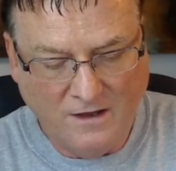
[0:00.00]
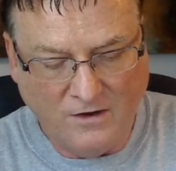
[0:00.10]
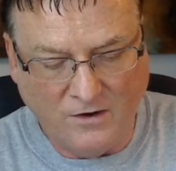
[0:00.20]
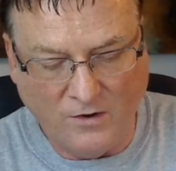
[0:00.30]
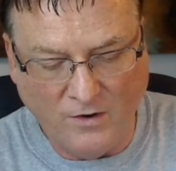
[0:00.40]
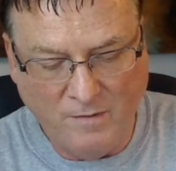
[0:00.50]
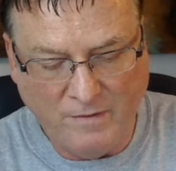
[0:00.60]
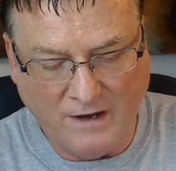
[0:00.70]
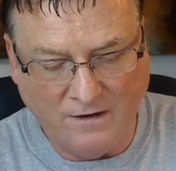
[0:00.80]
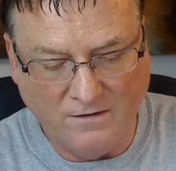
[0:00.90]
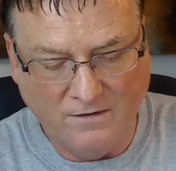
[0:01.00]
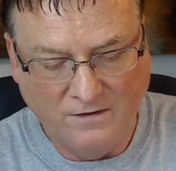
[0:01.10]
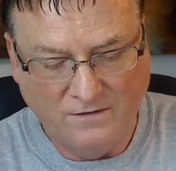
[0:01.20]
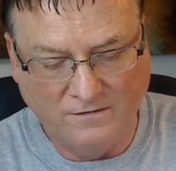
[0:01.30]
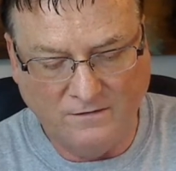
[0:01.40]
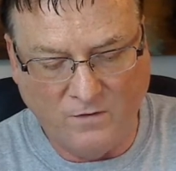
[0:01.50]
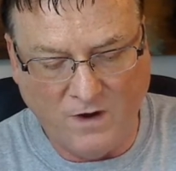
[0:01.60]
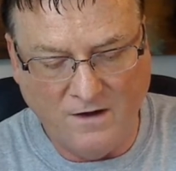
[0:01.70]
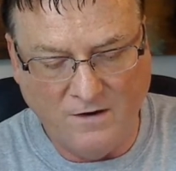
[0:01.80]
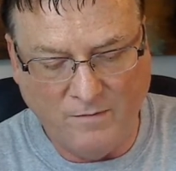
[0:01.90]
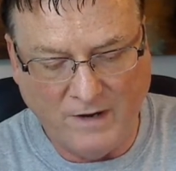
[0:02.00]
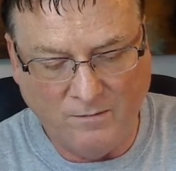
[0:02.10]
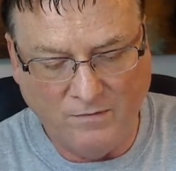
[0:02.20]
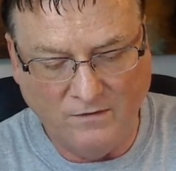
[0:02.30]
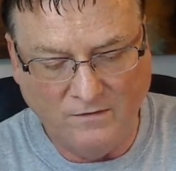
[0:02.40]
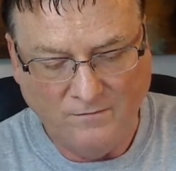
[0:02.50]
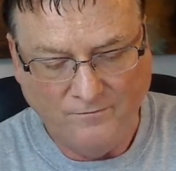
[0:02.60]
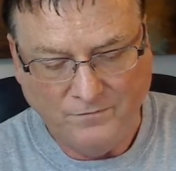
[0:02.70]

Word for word: curry powder, serrano peppers,